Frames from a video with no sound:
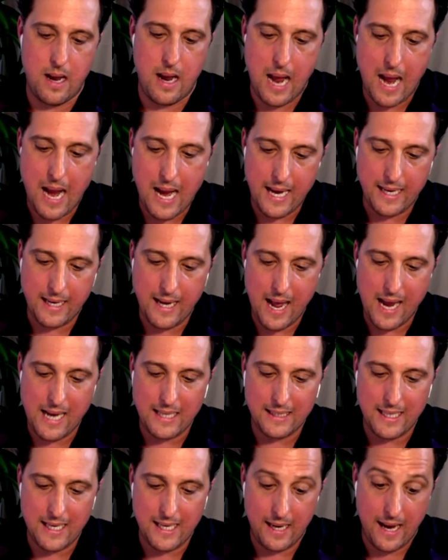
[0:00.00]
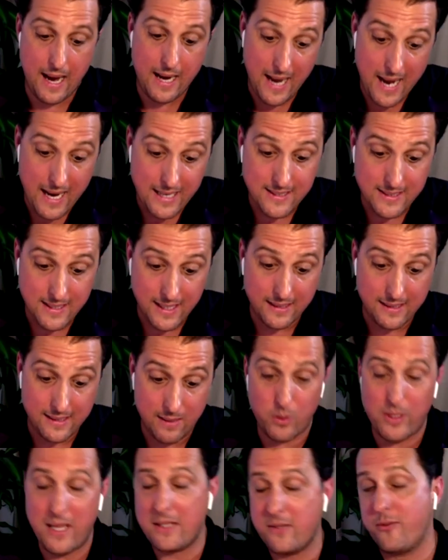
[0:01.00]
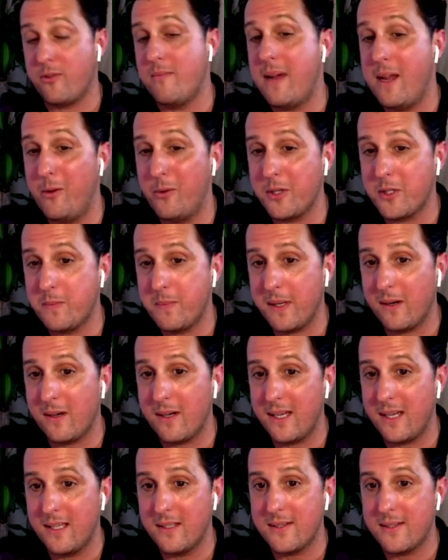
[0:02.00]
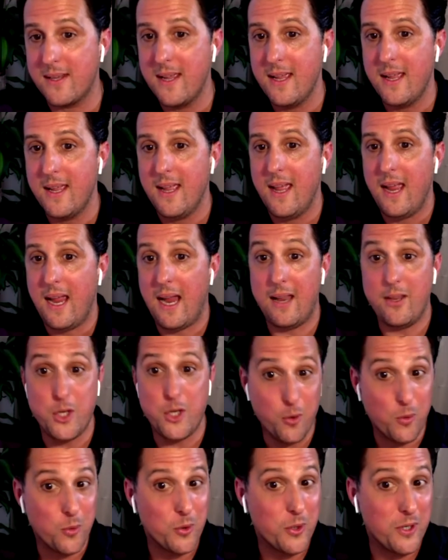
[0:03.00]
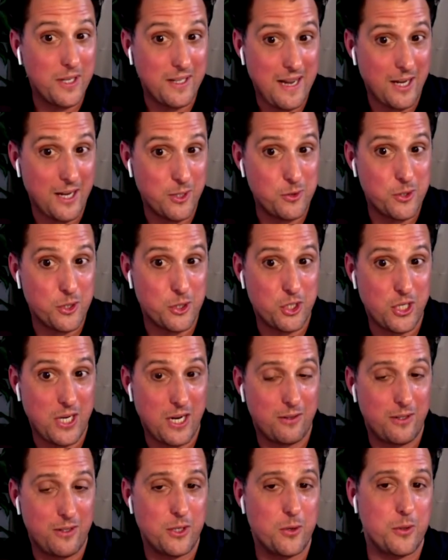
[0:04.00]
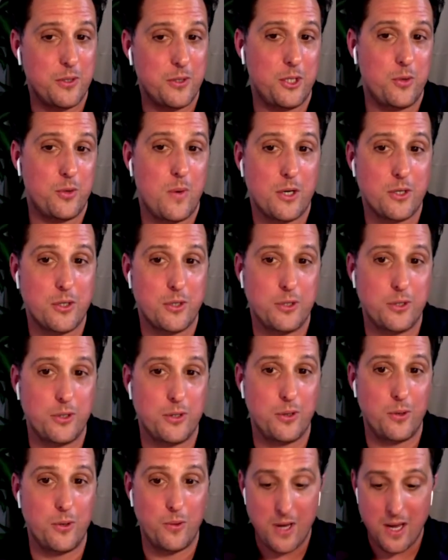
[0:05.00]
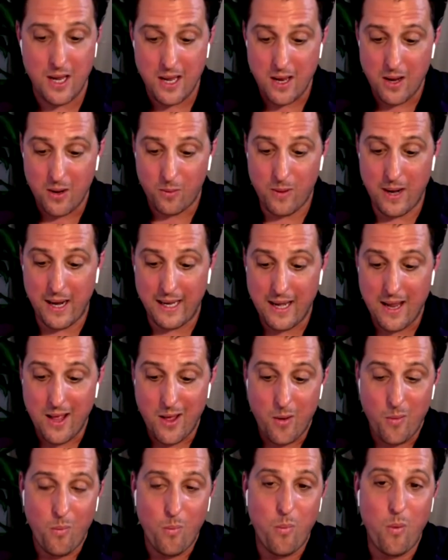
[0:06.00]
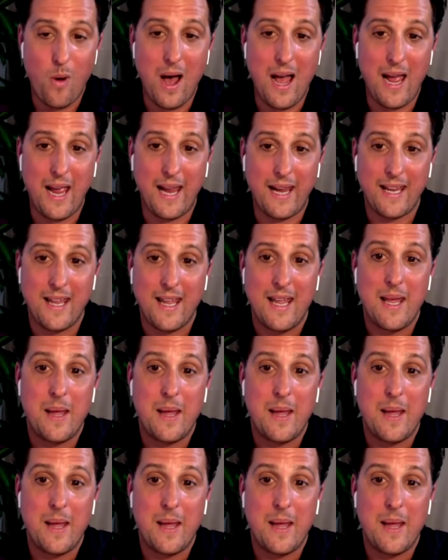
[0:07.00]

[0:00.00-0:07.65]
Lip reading: I said that, well, that's from my own experience. And you just shared that you're a dishwasher too, right? Why?